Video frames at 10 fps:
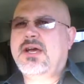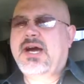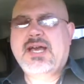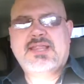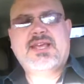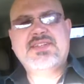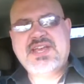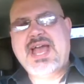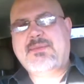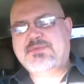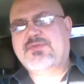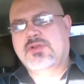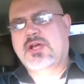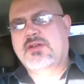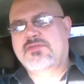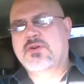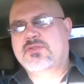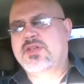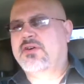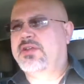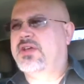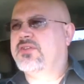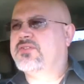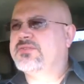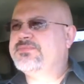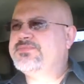I think it's apt for a lot of folks nowadays.